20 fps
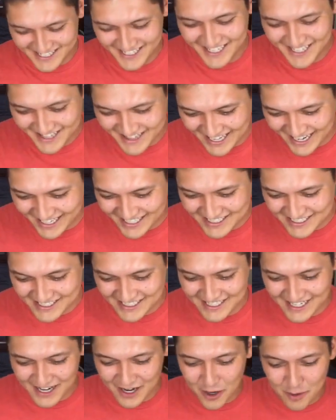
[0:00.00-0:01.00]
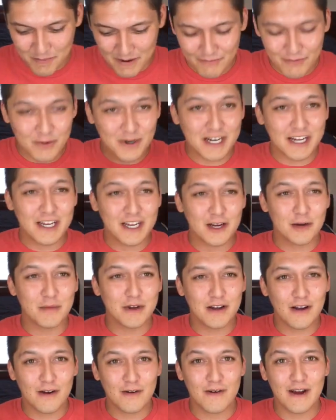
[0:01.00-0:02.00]
Thanks. I hope everyone can hear me
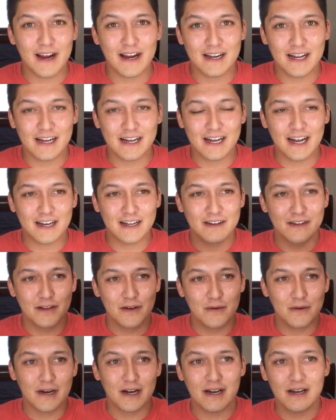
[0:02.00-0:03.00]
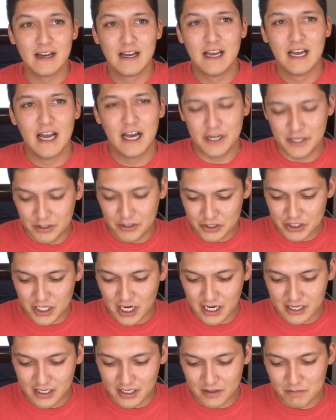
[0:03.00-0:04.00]
all right. I got a new
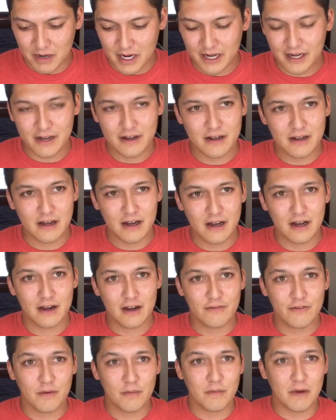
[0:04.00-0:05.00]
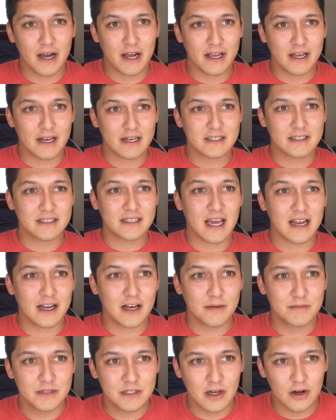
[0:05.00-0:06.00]
shotgun mic for my
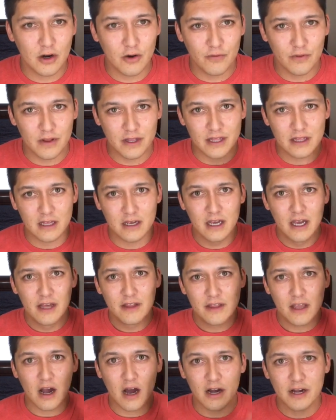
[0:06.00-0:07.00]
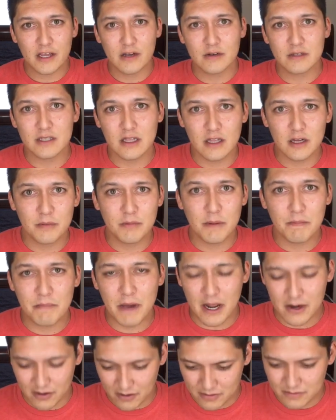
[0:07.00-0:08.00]
setup, so hopefully the audio is a little bit
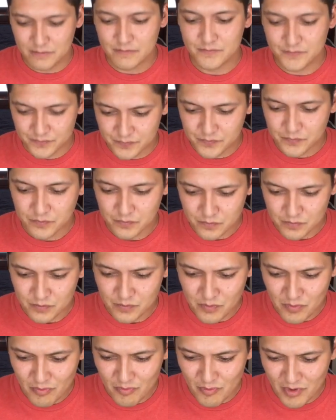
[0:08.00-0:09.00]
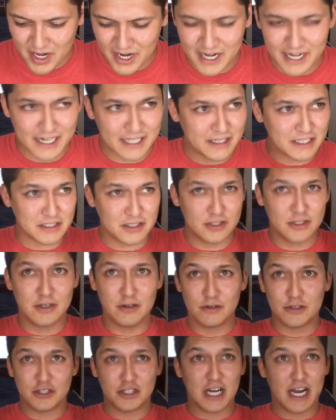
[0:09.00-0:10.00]
better. And I got these
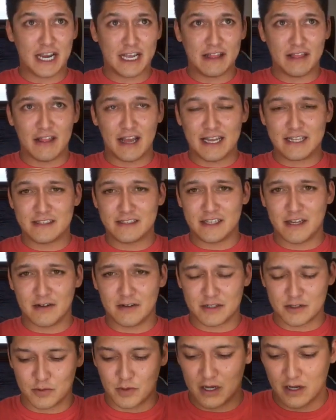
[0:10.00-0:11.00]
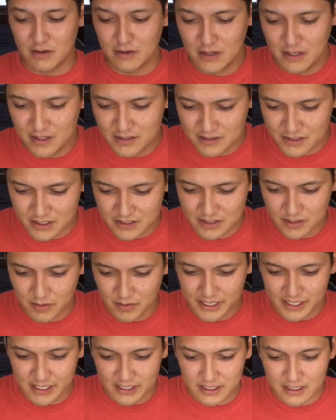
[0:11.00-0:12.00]
two giant lights here as well, just so
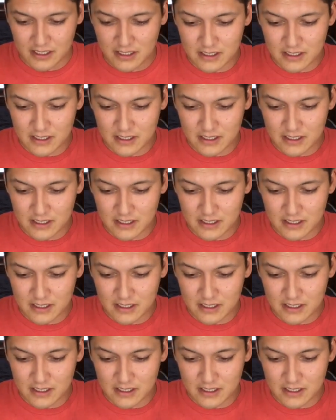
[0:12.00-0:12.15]
I can